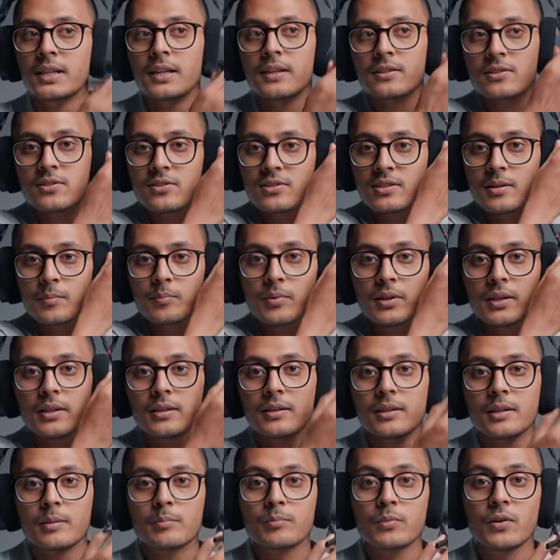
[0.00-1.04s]
Just simply
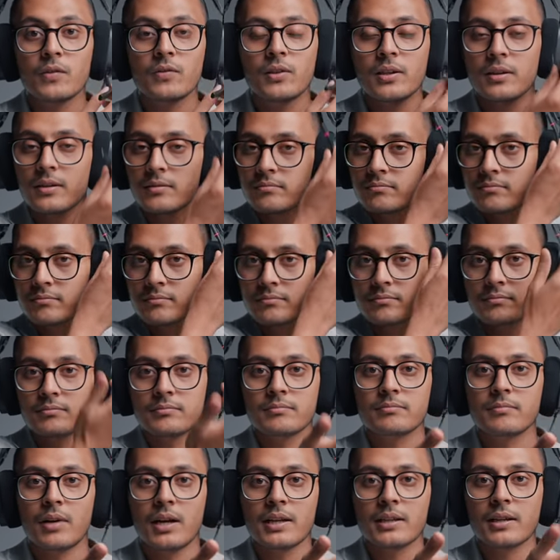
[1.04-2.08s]
move the
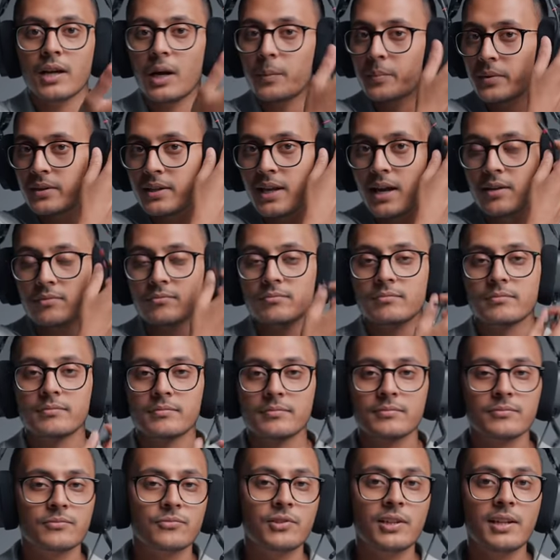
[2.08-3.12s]
mic up and down.
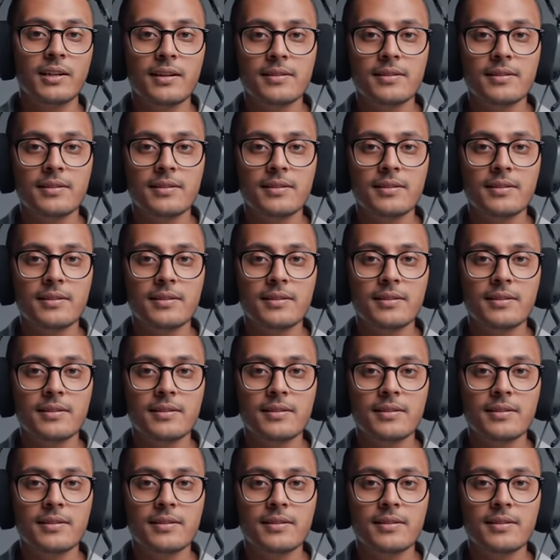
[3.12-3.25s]
Really